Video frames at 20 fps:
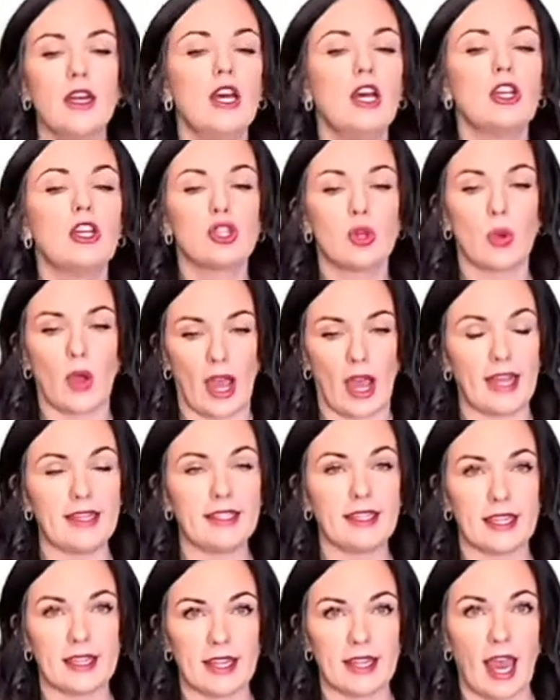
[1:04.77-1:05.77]
So I
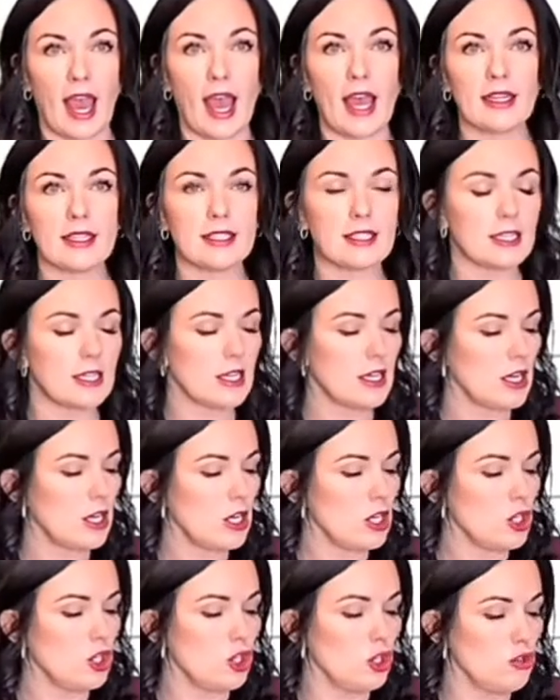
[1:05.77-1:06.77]
did that.
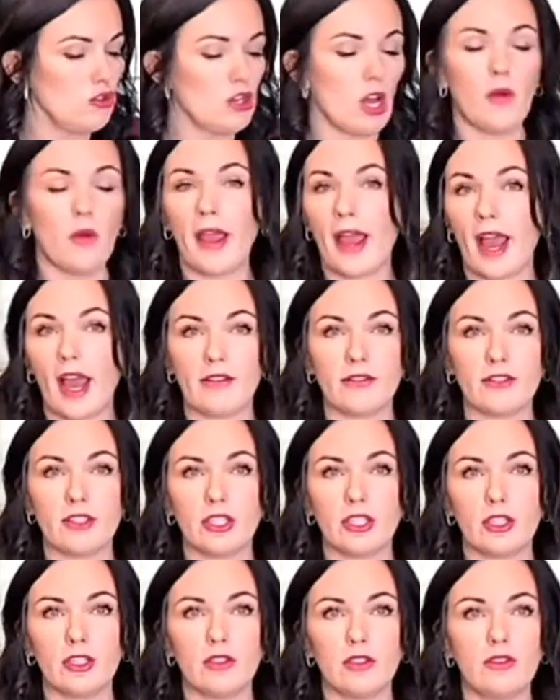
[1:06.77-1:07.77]
You don't have to.
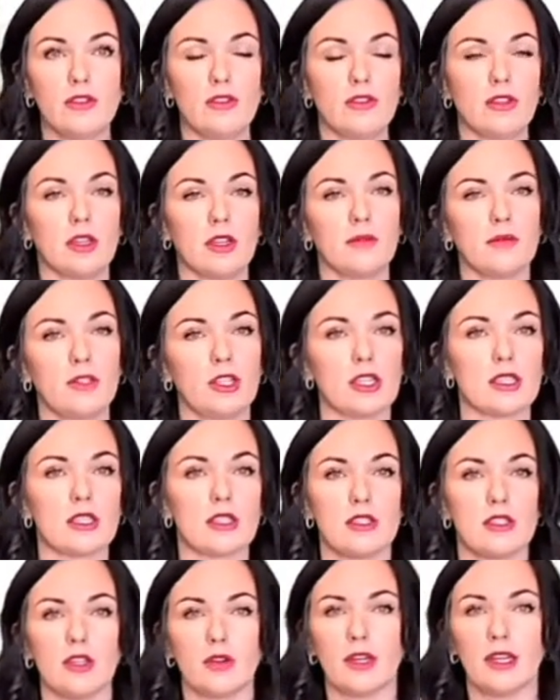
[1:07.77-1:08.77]
You could just
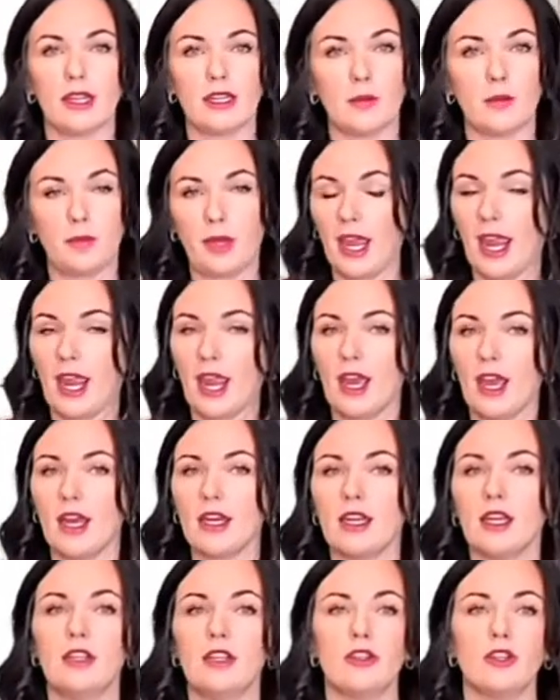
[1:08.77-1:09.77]
do it in a pan
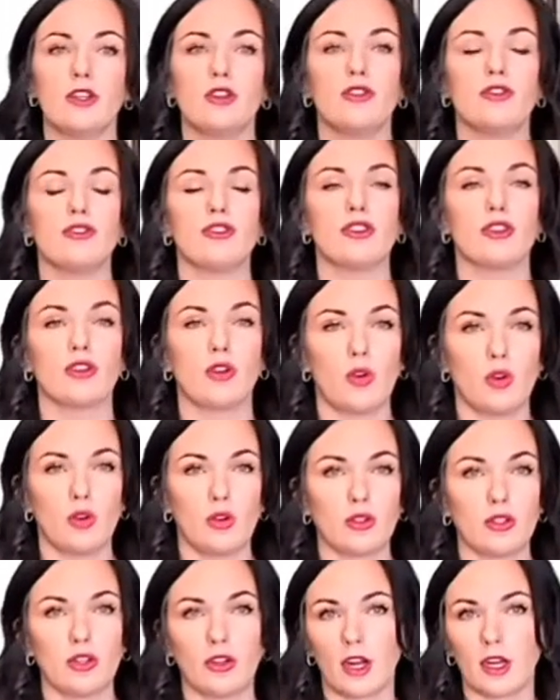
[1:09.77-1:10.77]
and use your old
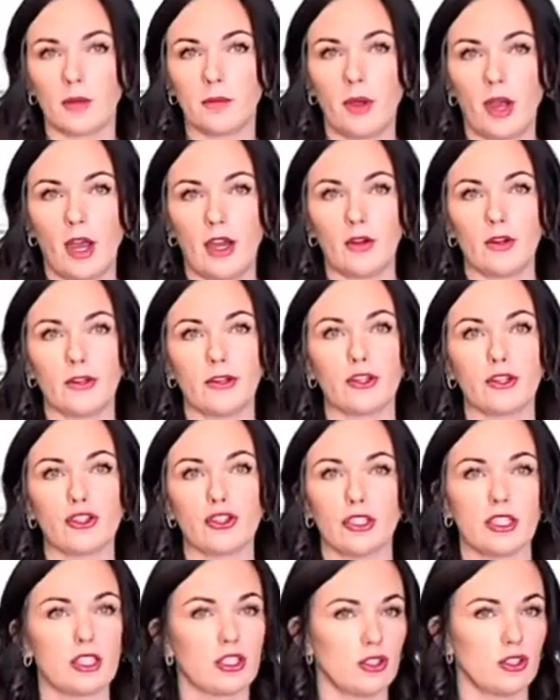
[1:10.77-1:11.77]
crock pot or your
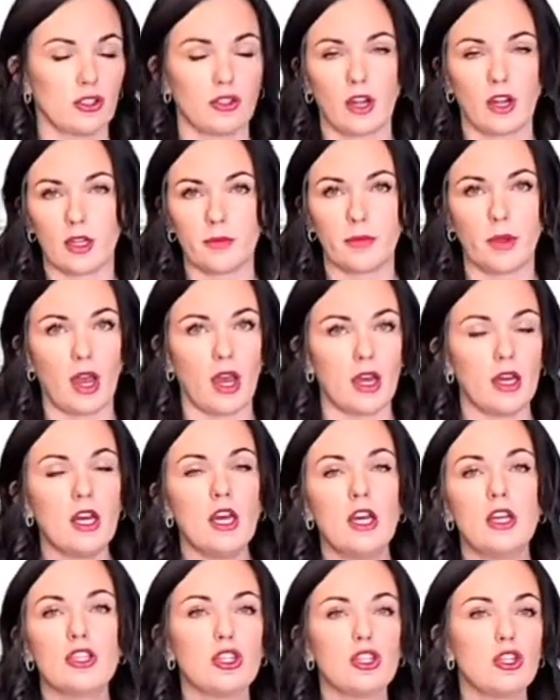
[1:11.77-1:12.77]
traditional crock pot.
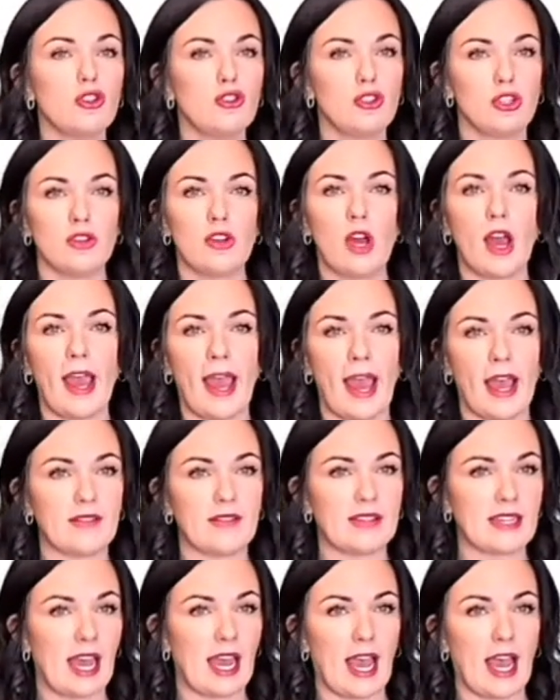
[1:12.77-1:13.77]
So you do not have to
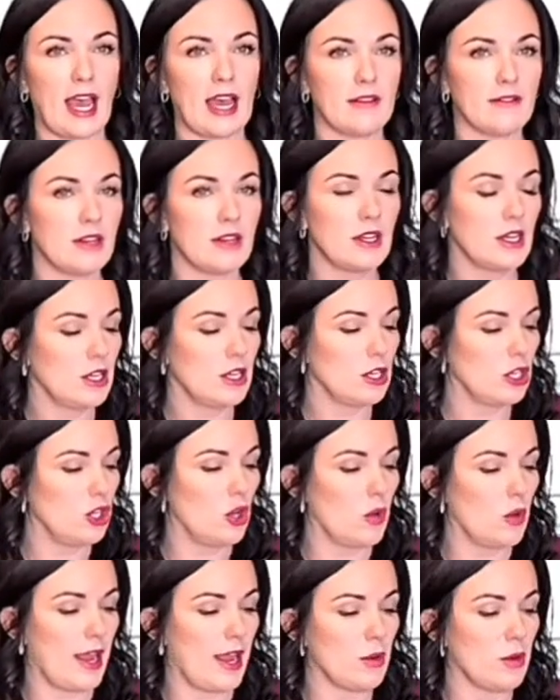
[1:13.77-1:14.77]
have, you know,
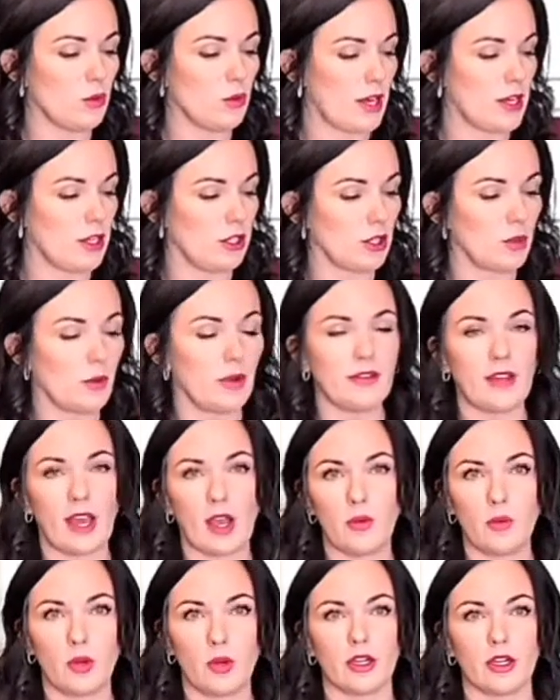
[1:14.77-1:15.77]
a regular one that
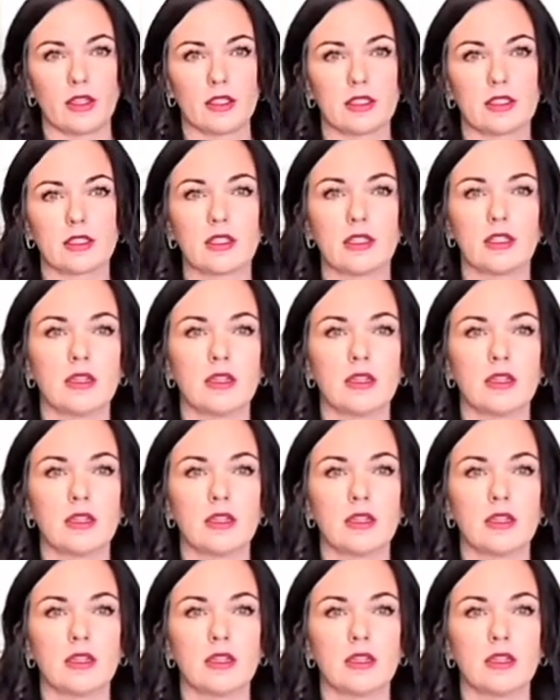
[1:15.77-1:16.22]
works.